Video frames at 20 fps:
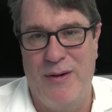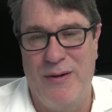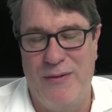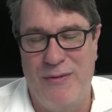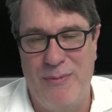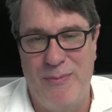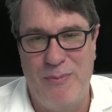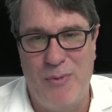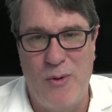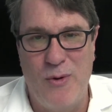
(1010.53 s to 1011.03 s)

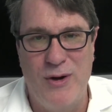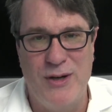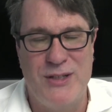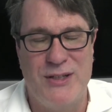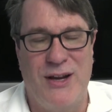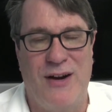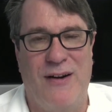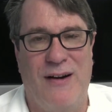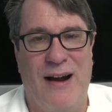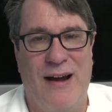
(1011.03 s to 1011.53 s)
of ports
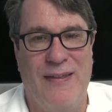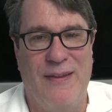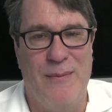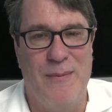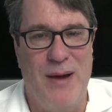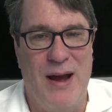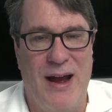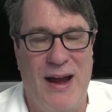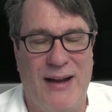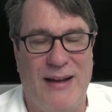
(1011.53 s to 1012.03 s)
that are on the
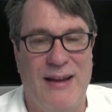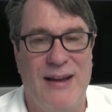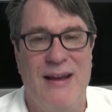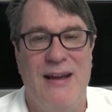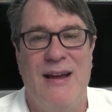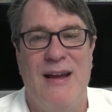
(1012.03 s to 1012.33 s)
Mac,